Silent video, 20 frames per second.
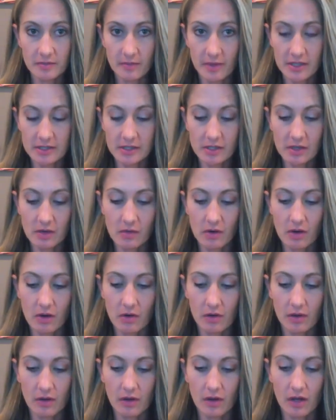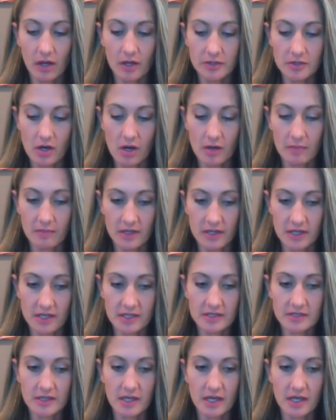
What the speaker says: my COO taught me this.